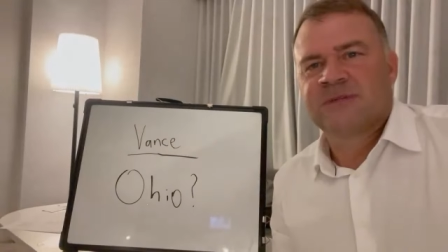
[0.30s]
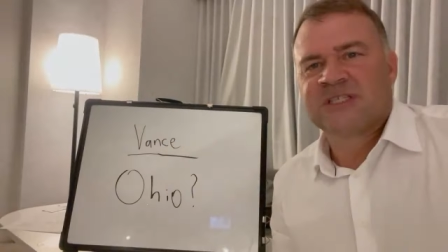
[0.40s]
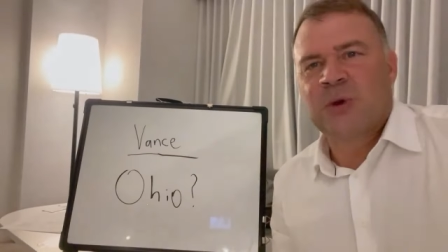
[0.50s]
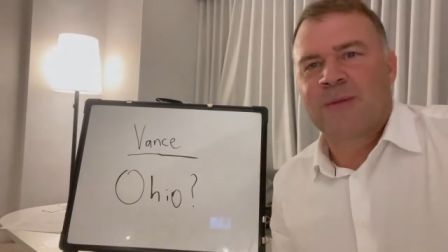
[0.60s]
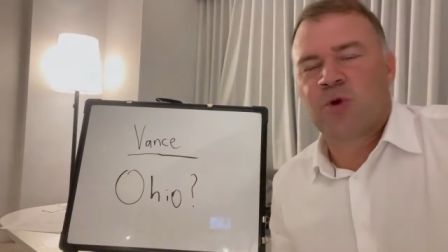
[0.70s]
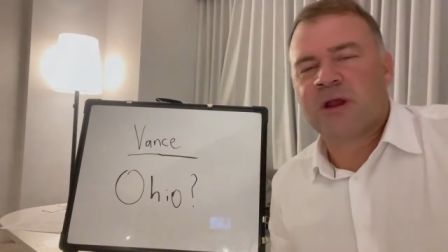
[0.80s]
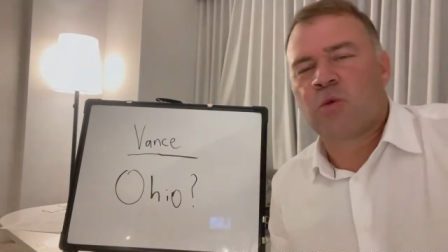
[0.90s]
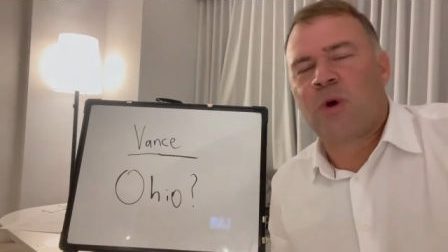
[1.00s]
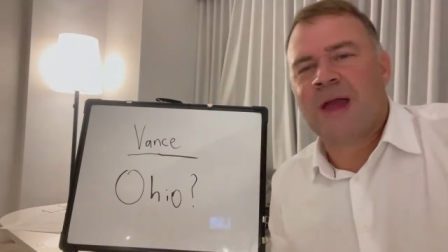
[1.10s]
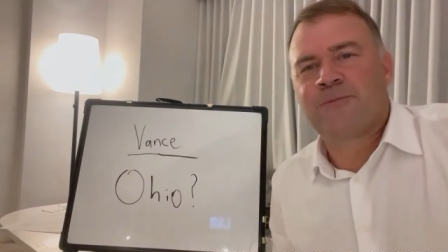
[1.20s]
So I brought a
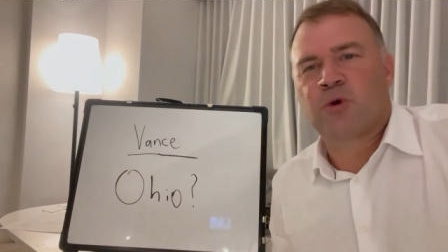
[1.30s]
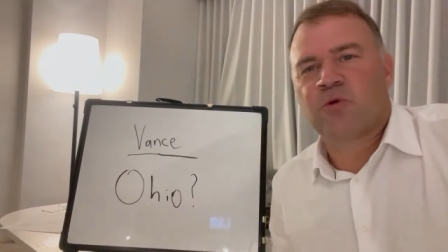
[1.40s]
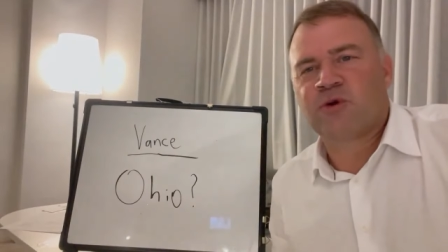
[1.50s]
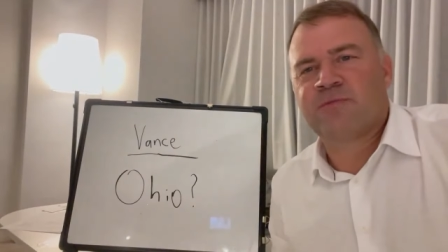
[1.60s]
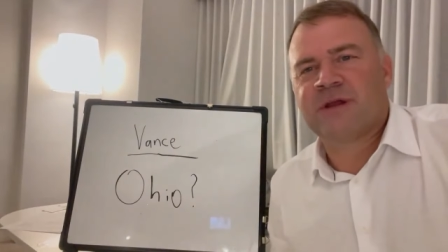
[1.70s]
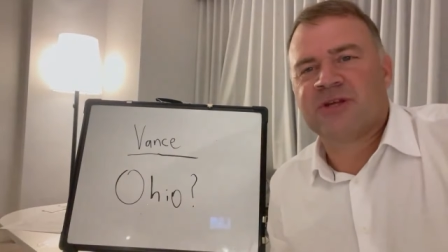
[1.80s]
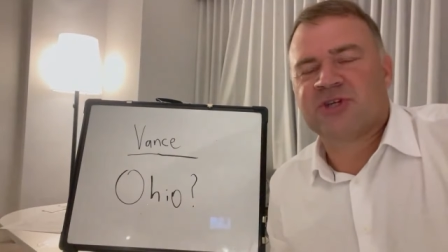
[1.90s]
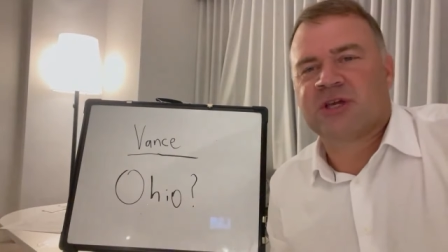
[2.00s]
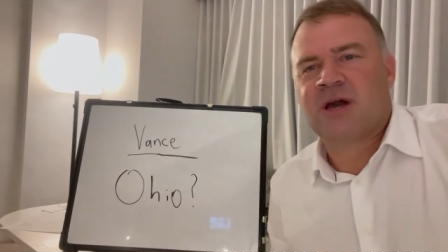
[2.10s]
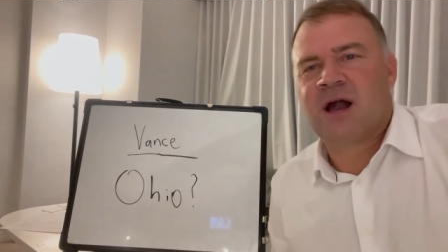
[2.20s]
whiteboard with me to
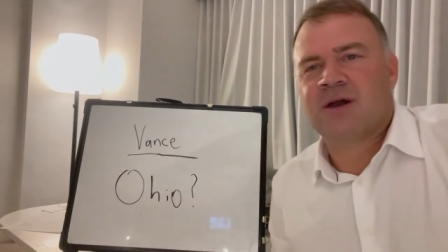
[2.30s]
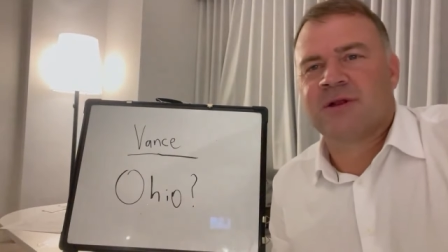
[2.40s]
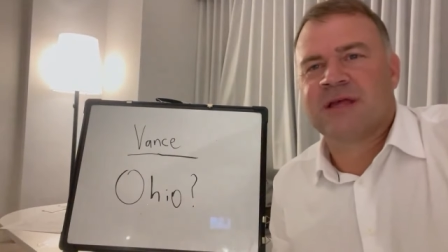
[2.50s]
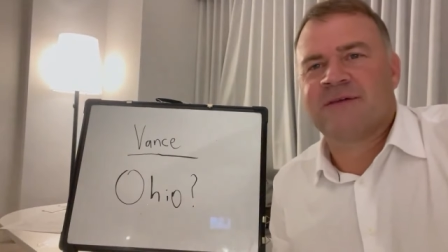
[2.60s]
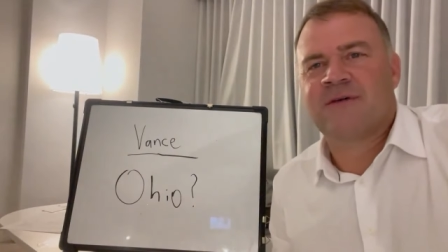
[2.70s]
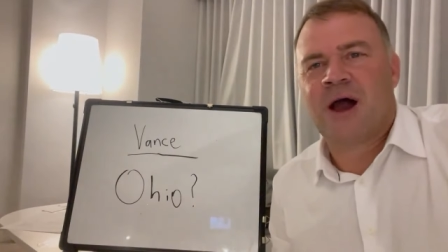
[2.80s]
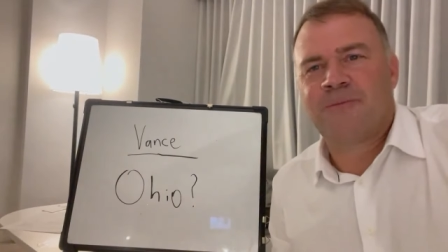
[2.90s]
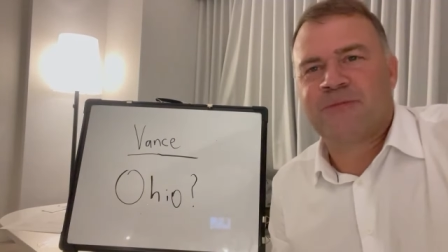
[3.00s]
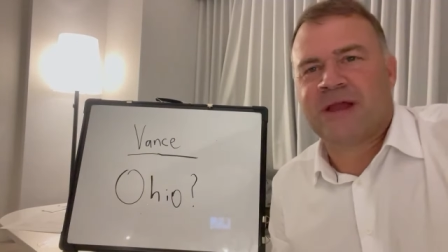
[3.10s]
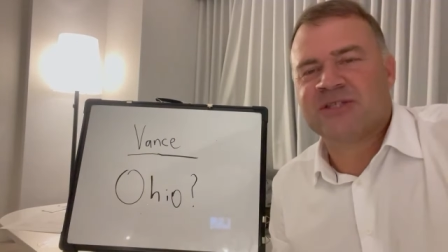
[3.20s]
Chicago to give
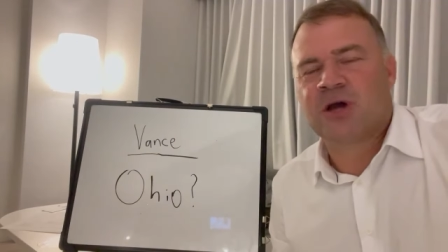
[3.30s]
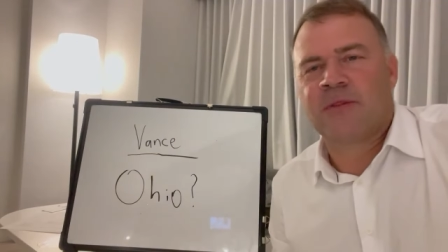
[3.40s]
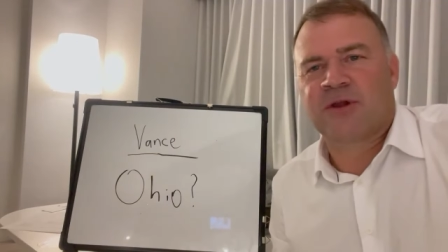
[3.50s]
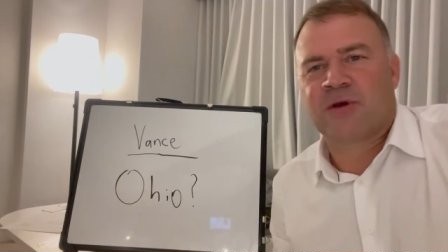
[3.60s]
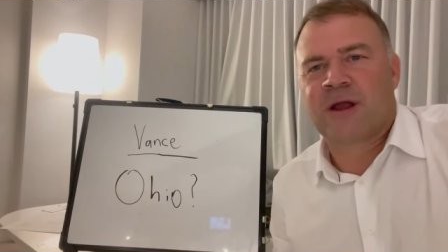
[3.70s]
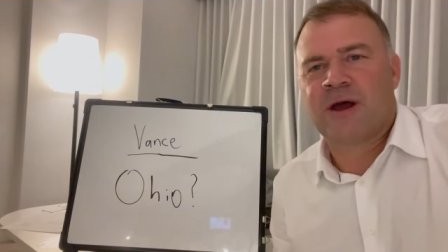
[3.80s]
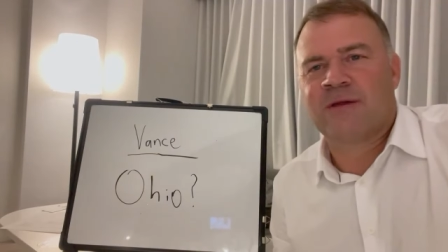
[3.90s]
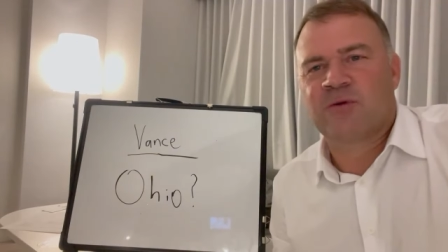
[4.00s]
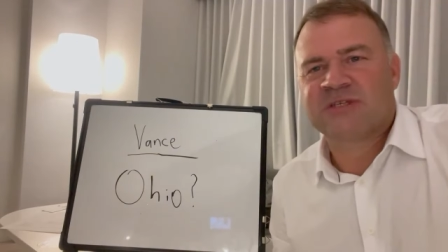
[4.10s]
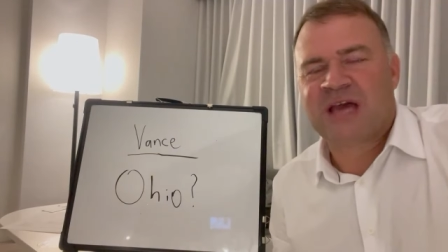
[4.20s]
updates on the
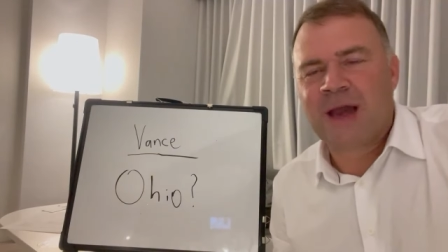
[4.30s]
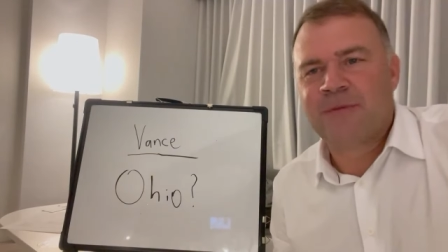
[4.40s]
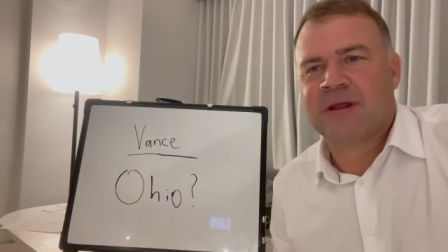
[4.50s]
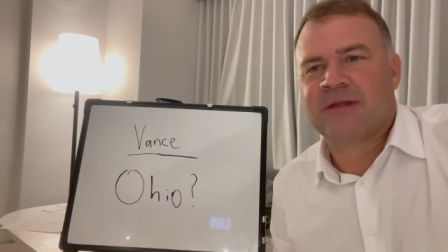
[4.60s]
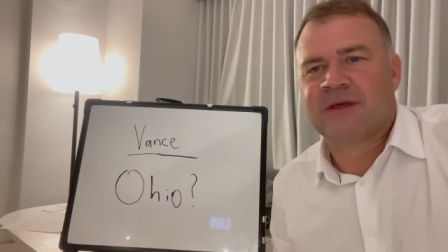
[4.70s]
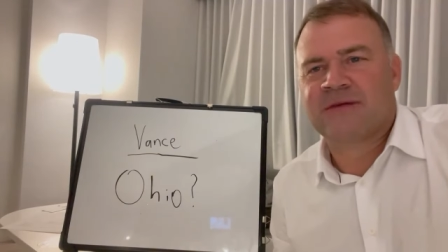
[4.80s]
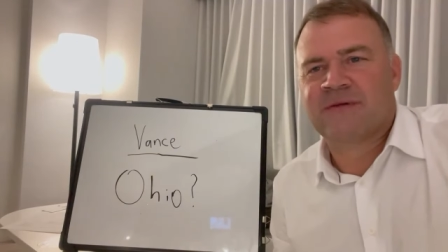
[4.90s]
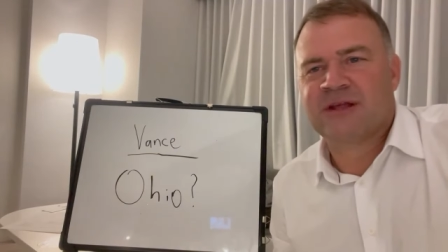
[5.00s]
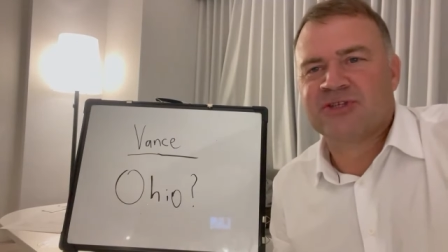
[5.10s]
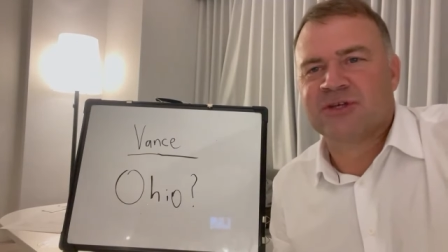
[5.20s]
ground of what's happening at the
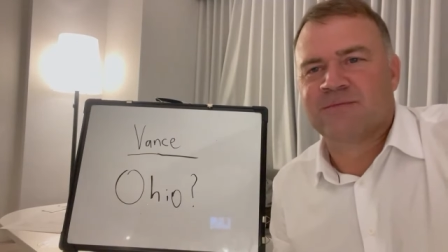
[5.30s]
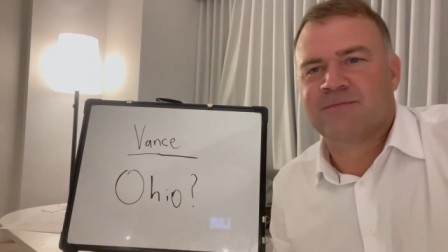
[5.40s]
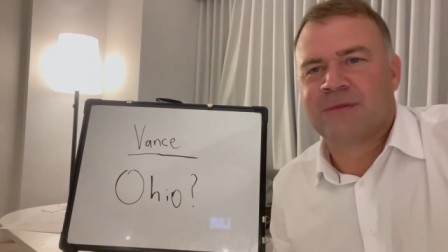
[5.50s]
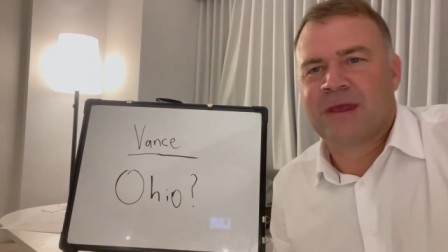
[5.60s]
convention.